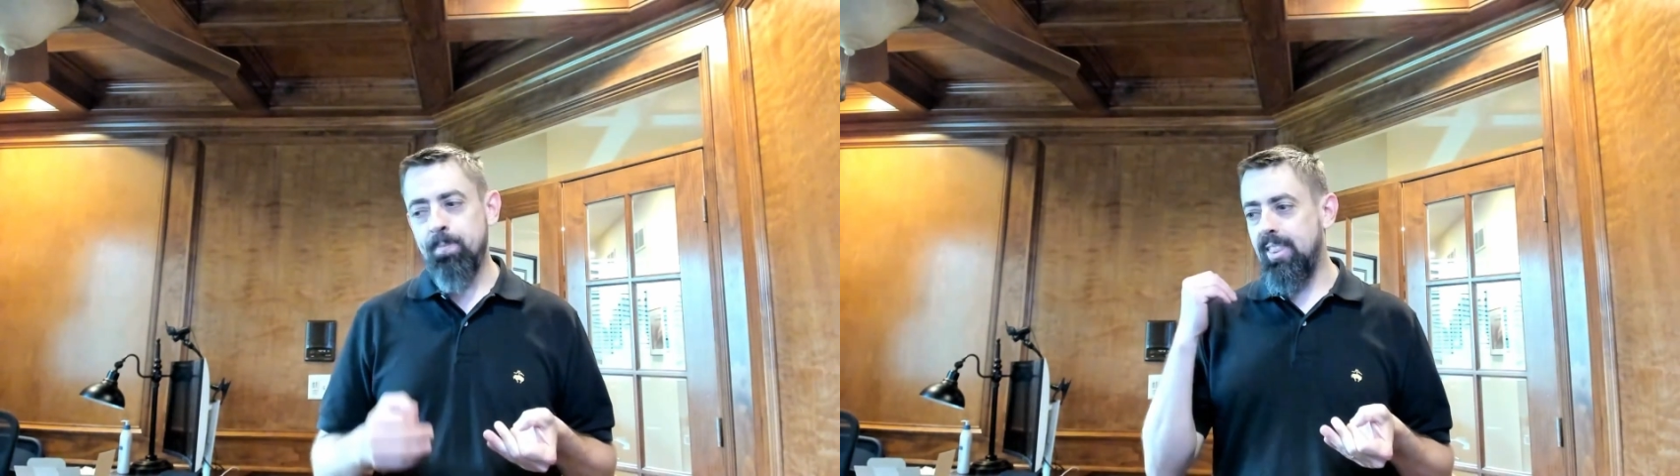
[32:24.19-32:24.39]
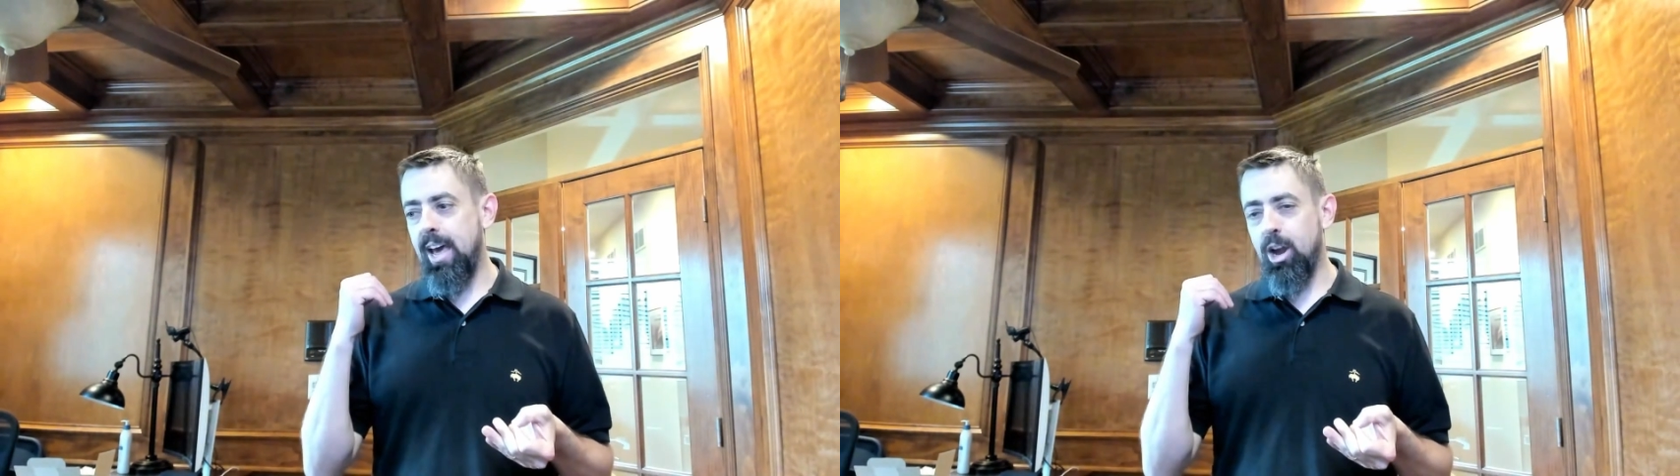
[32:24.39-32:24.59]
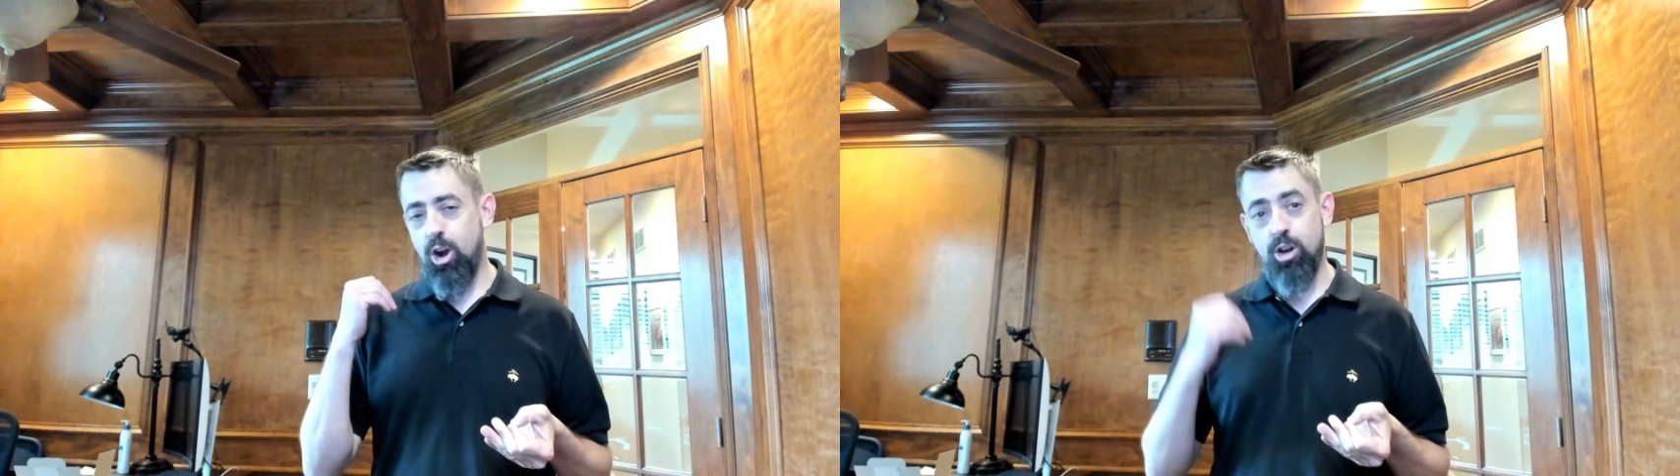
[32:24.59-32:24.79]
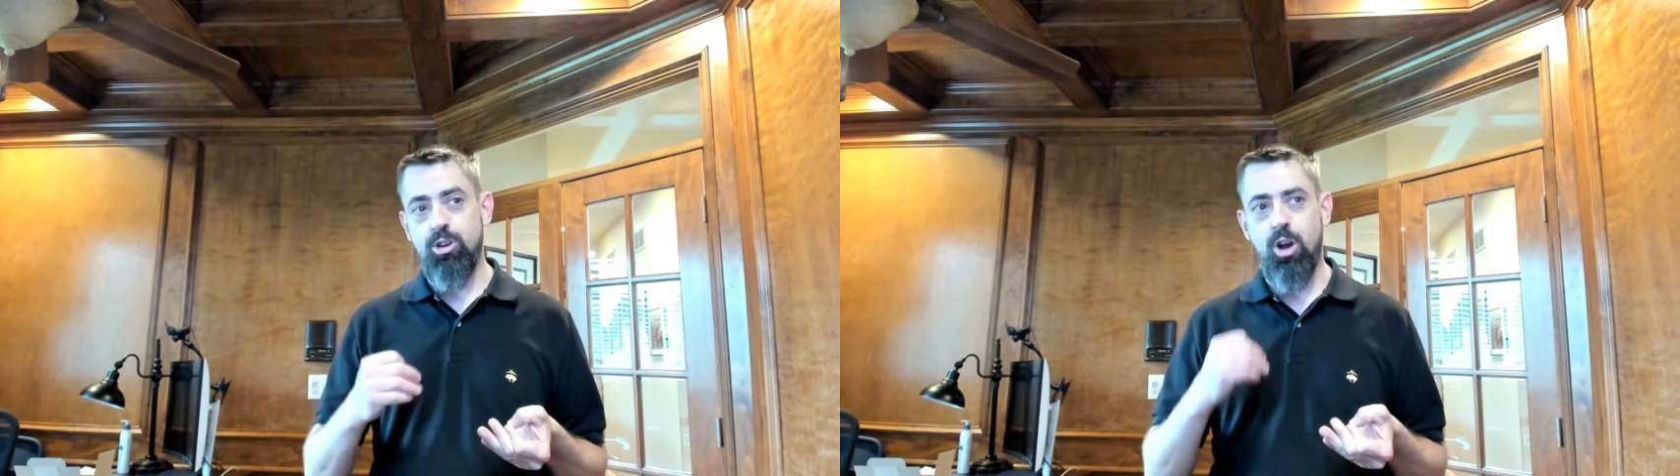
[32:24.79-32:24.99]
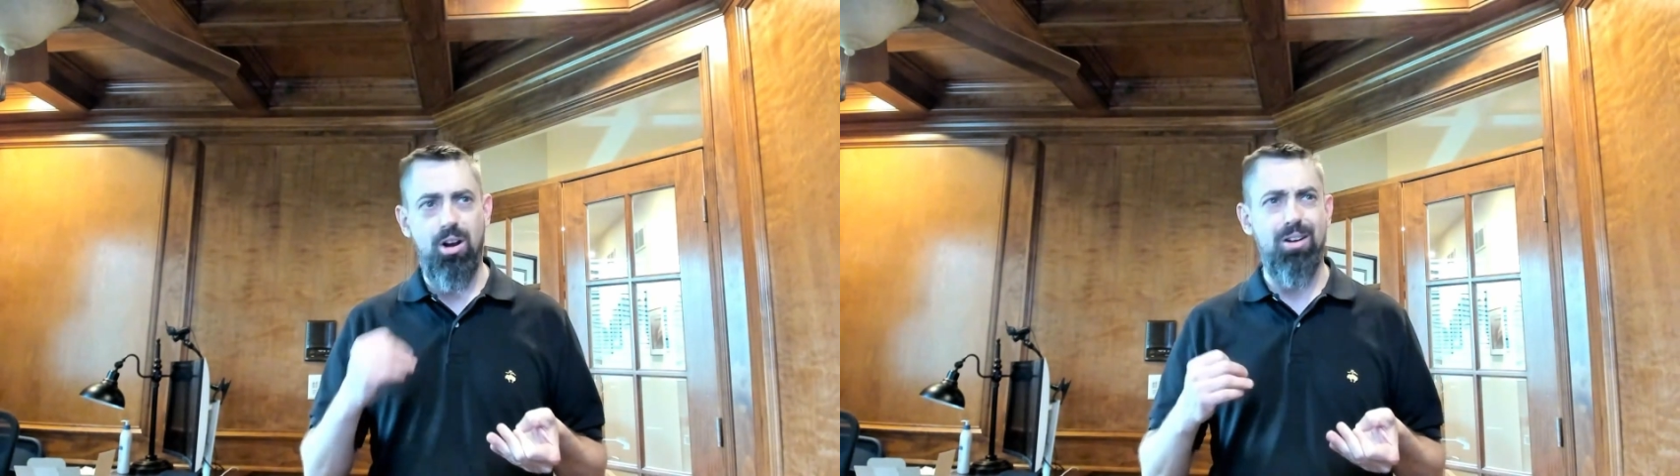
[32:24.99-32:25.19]
that
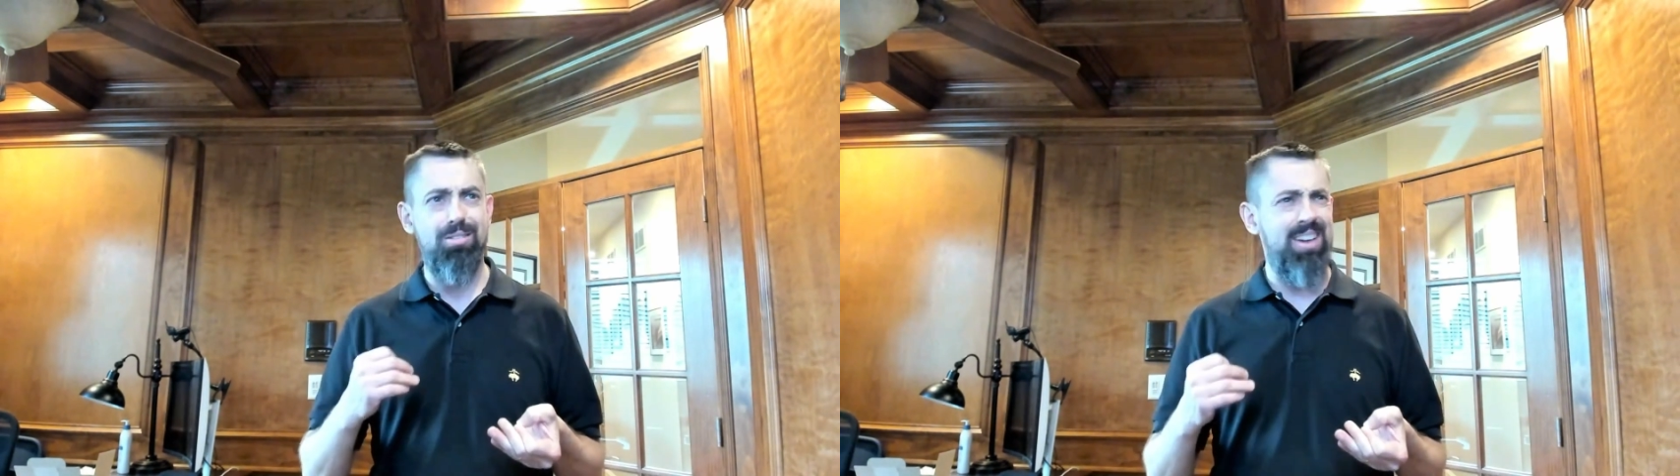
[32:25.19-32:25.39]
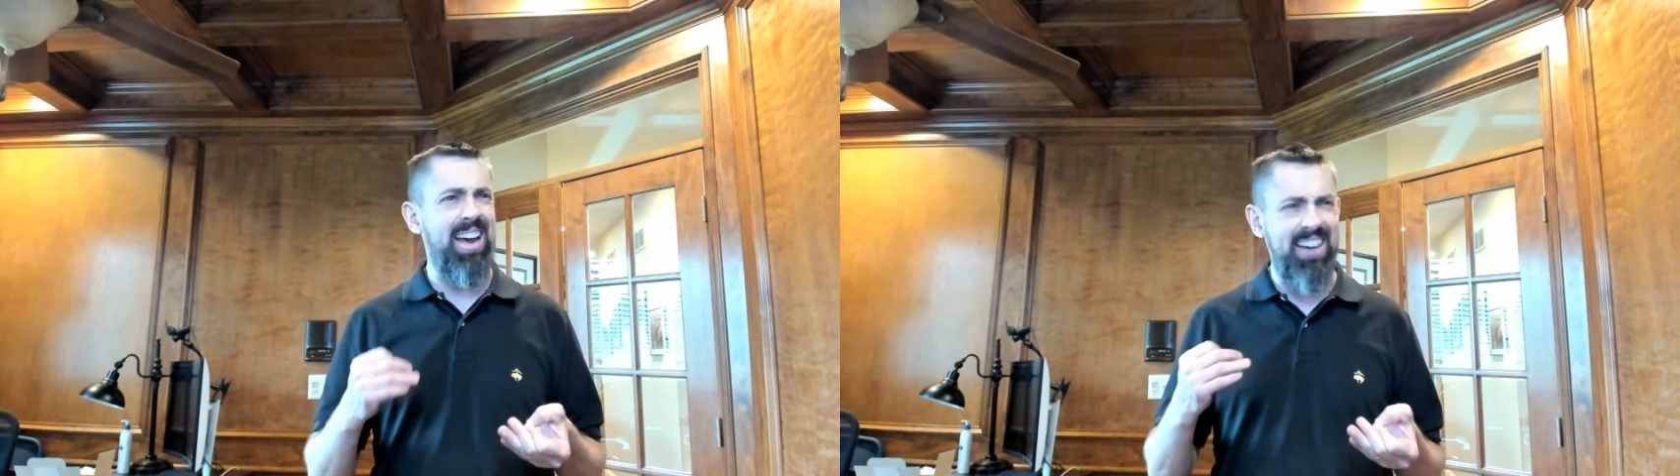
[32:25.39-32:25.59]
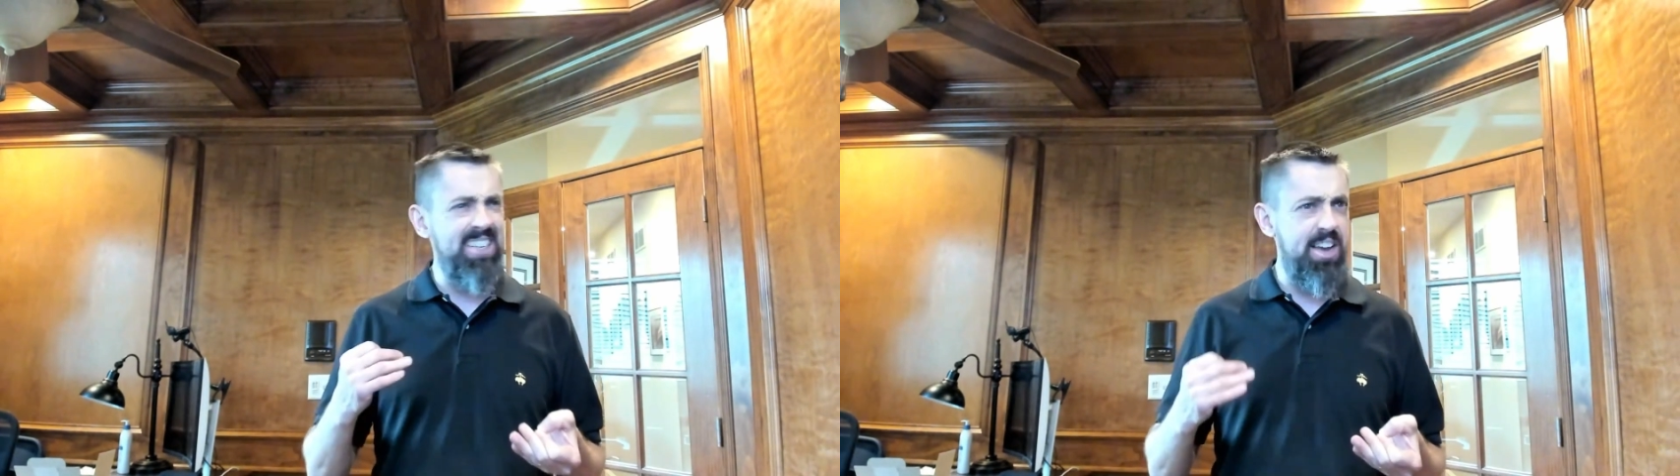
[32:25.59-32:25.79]
her I think